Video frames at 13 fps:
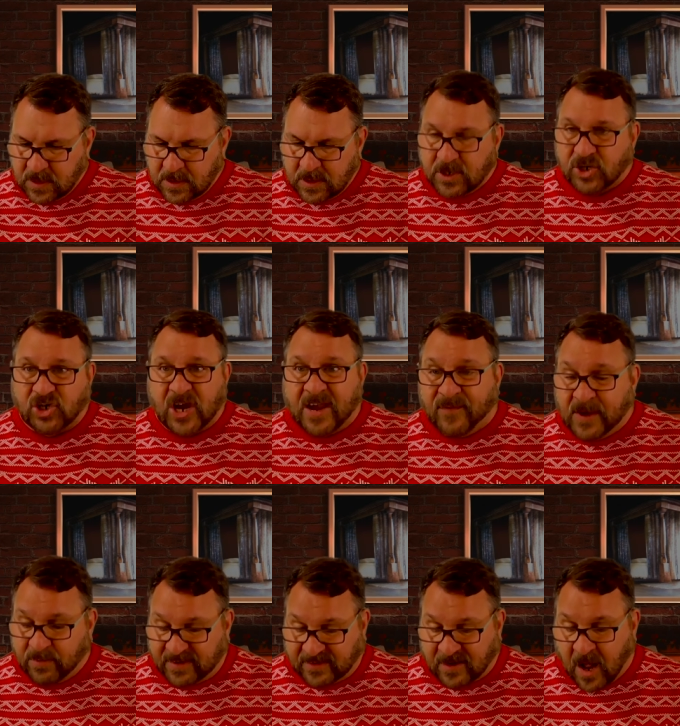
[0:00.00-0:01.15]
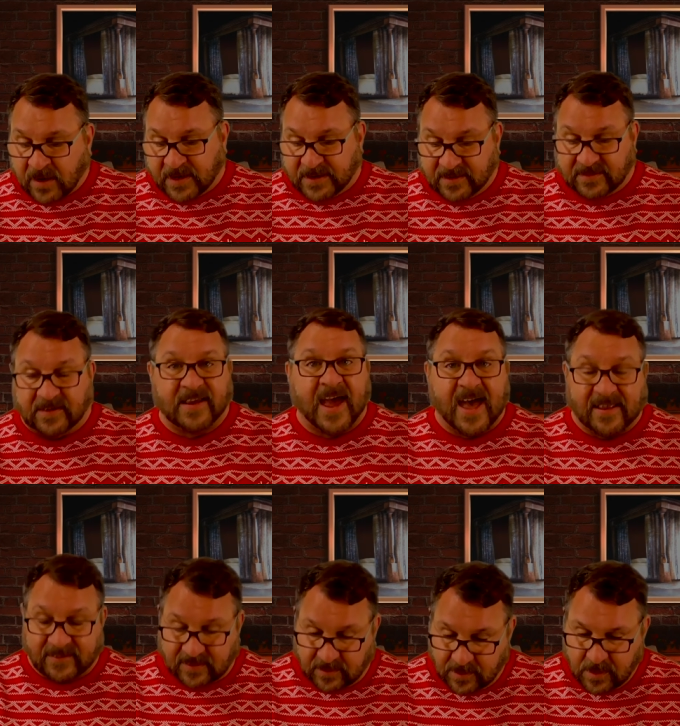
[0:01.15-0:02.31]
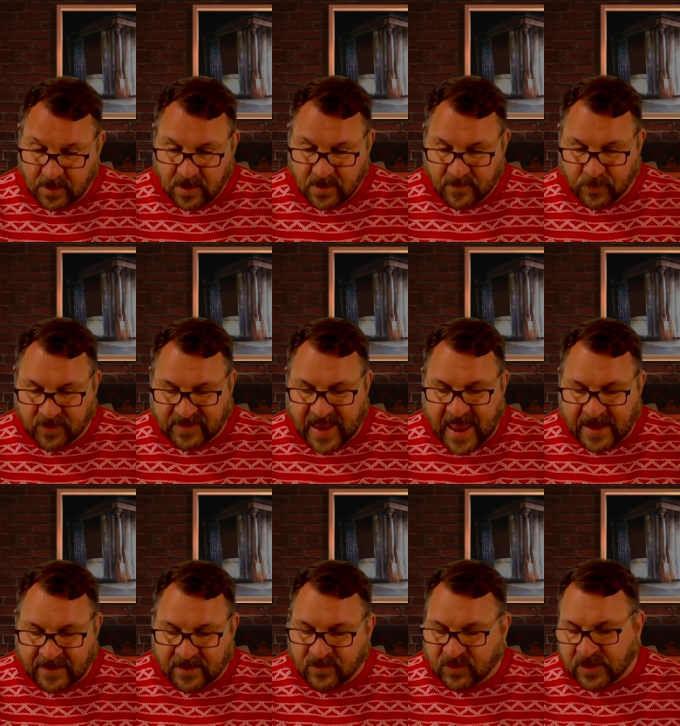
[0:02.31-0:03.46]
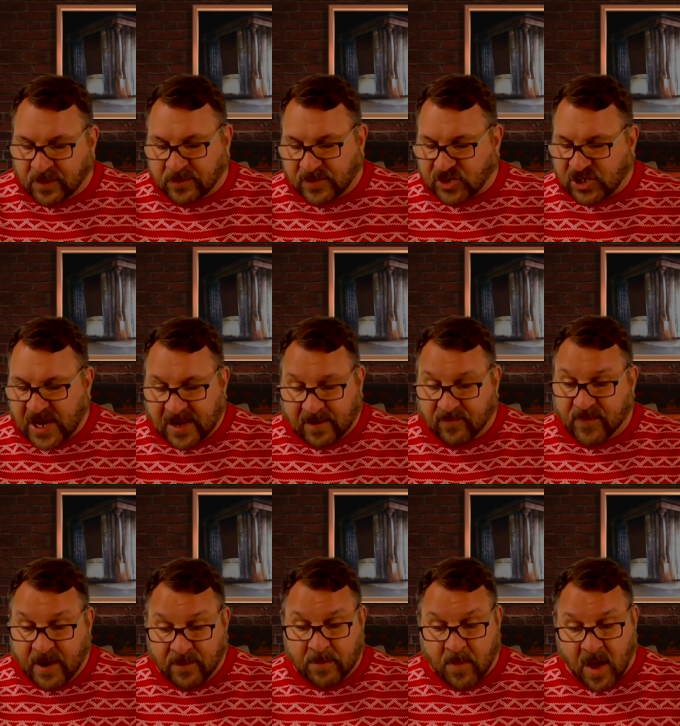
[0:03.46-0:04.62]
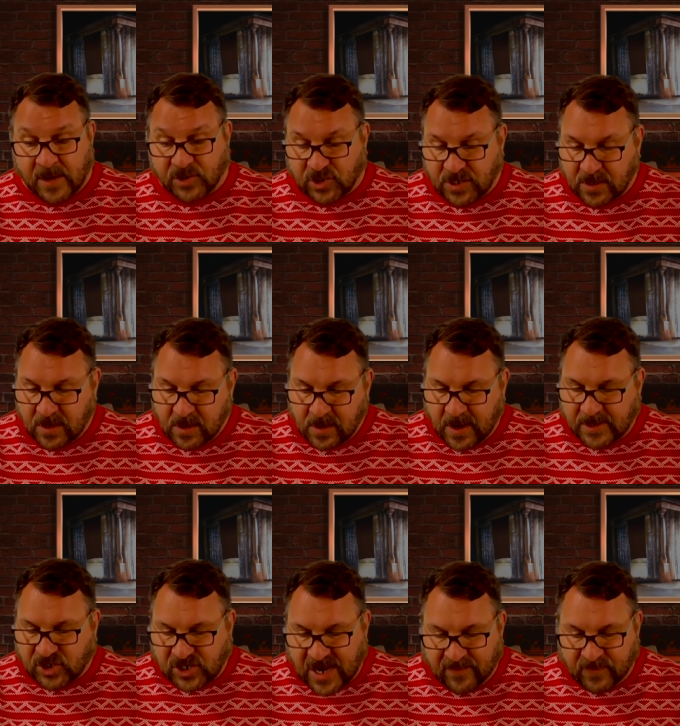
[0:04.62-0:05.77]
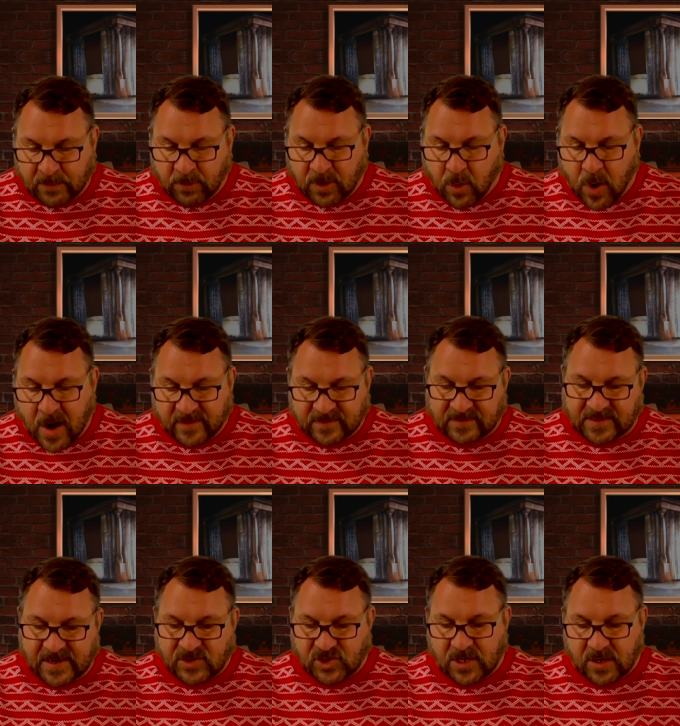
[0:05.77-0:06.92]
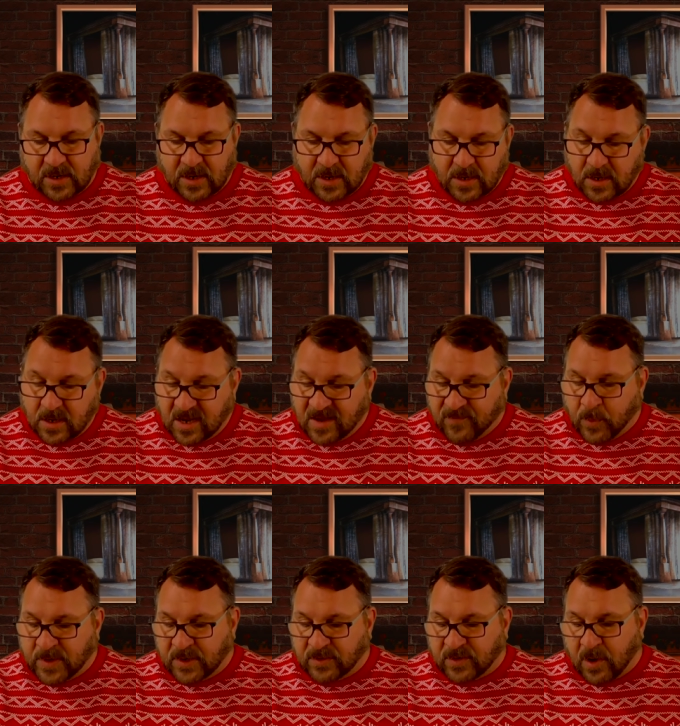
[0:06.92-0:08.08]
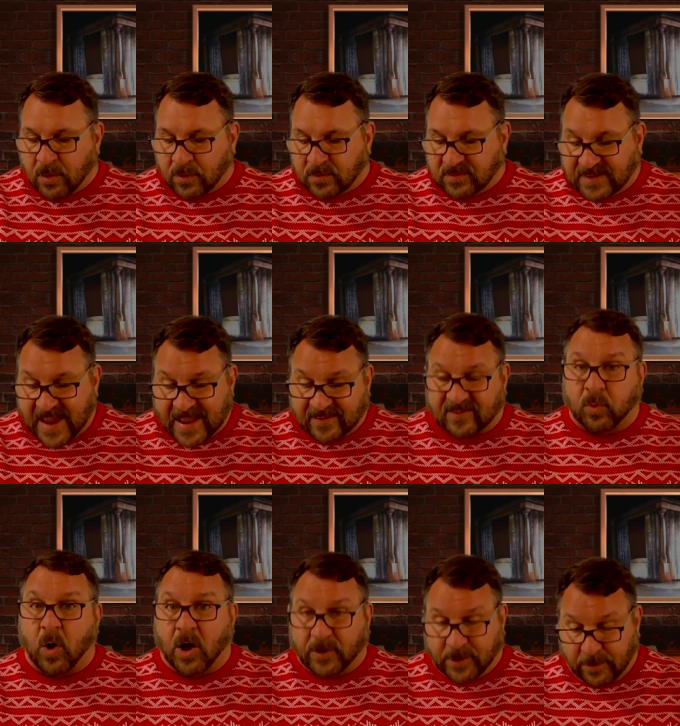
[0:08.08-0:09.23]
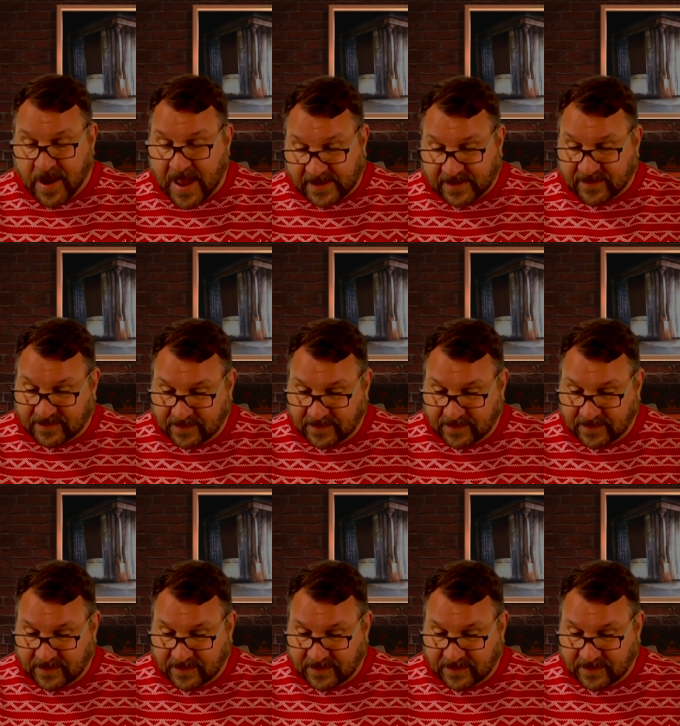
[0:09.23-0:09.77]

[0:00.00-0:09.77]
Shaving was not an easy task, for his hand continued to shake very much, and shaving requires attention, even when you don't dance while you're at it.